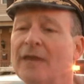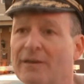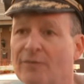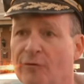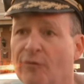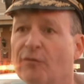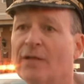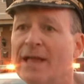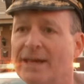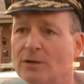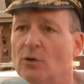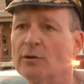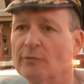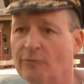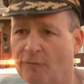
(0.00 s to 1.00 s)
they fled
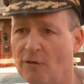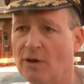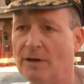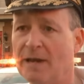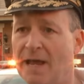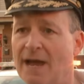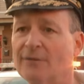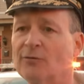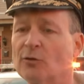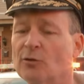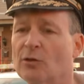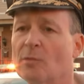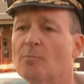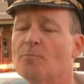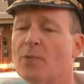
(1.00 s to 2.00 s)
on foot
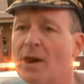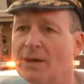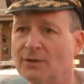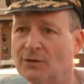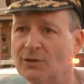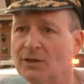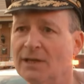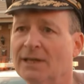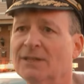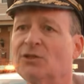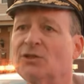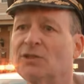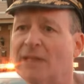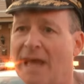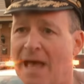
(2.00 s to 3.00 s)
after the bus
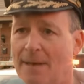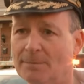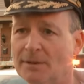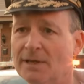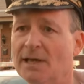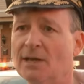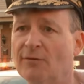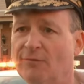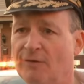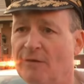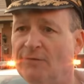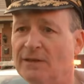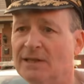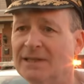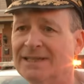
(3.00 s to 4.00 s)
stopped at
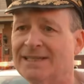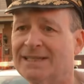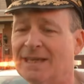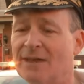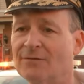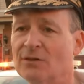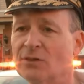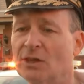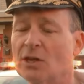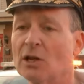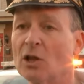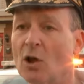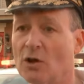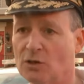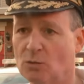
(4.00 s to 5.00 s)
57th
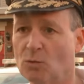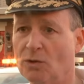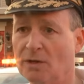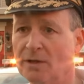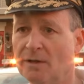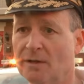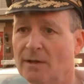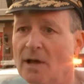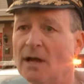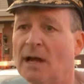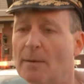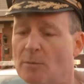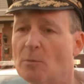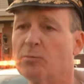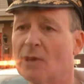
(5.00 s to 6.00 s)
and Larchwood, a
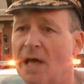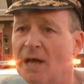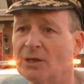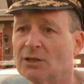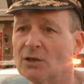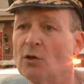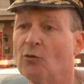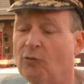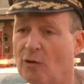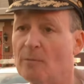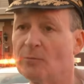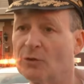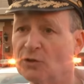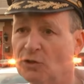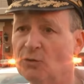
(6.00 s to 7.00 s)
couple blocks
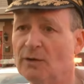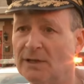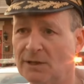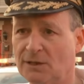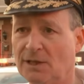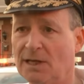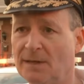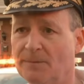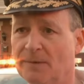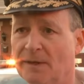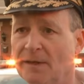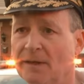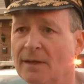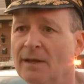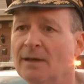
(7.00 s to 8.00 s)
from the shooting scene.
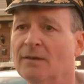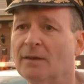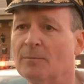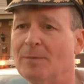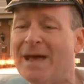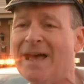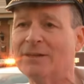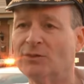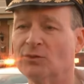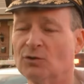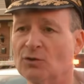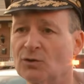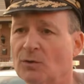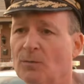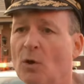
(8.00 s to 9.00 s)
The
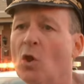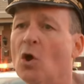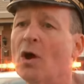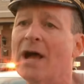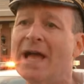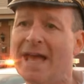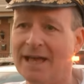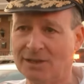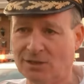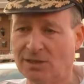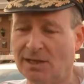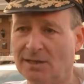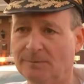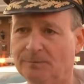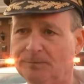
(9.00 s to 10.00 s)
passengers all
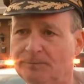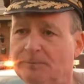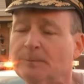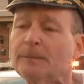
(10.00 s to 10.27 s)
exited